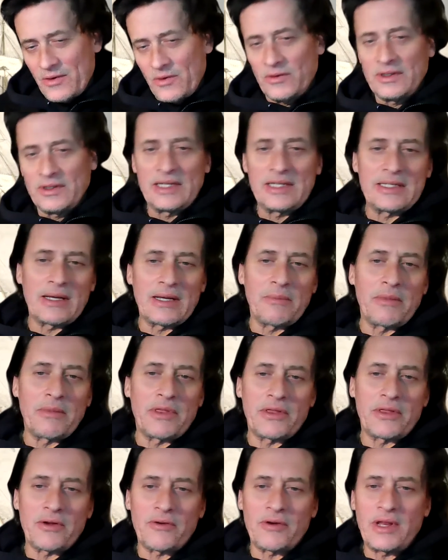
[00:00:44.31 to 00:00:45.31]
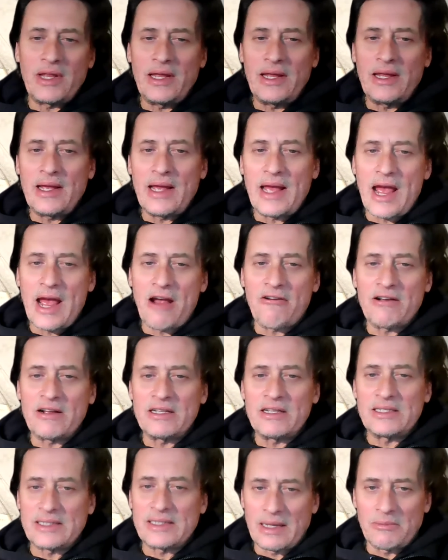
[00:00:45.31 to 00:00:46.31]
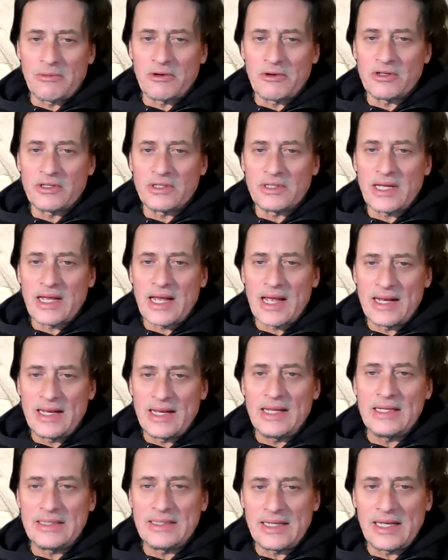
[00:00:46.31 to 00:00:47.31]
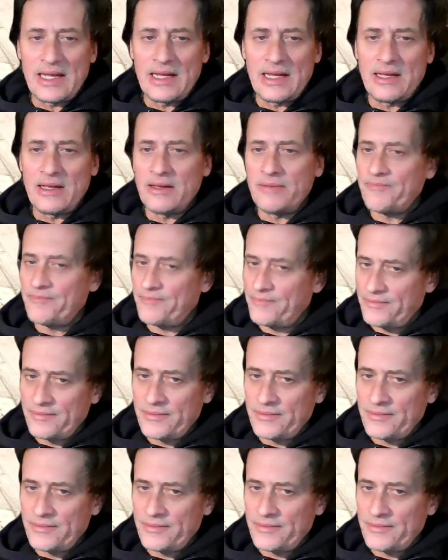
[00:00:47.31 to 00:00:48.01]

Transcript: Only some 30 arid summers had he seen.